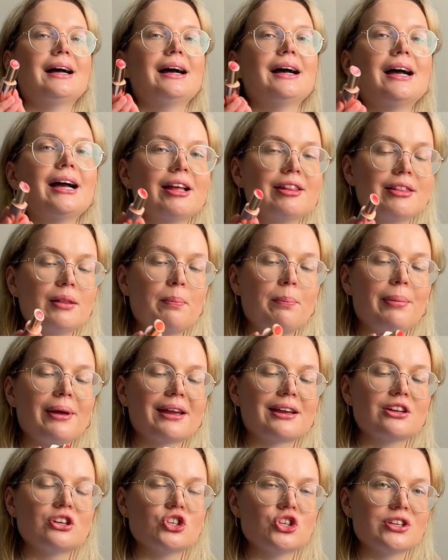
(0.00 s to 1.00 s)
and the
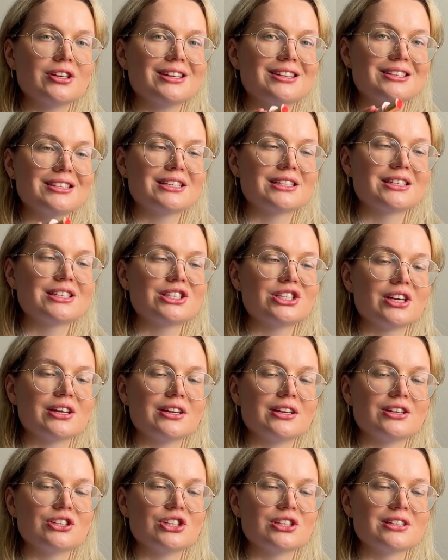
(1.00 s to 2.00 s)
packaging is just
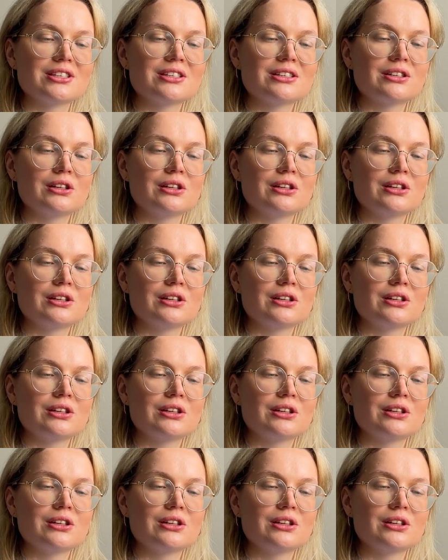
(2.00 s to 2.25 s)
stunning. Just